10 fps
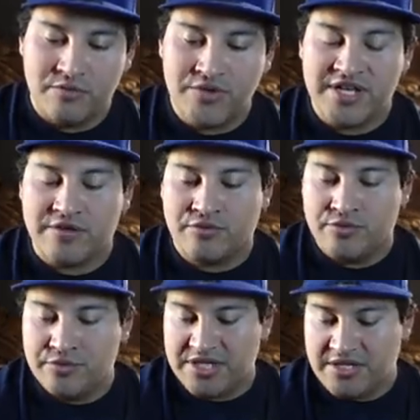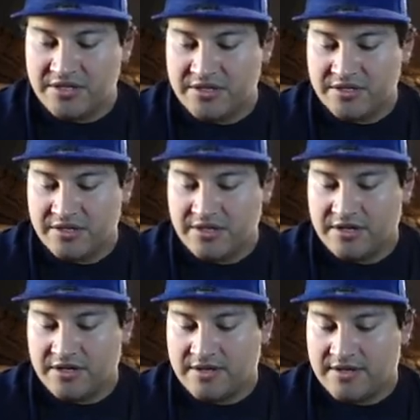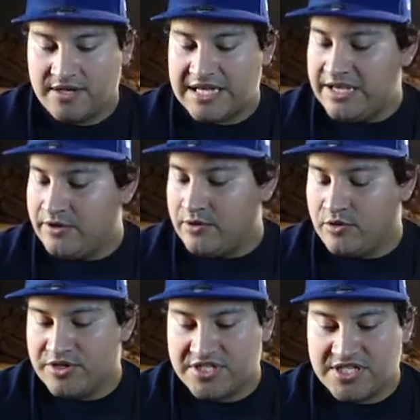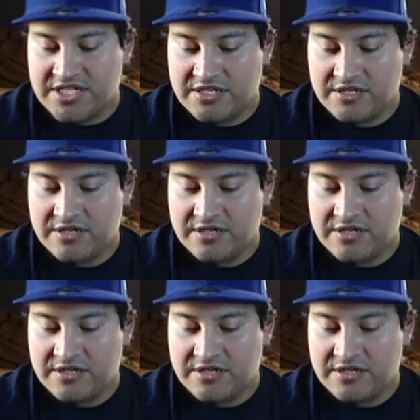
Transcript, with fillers: We got a Grookey, a Horsey,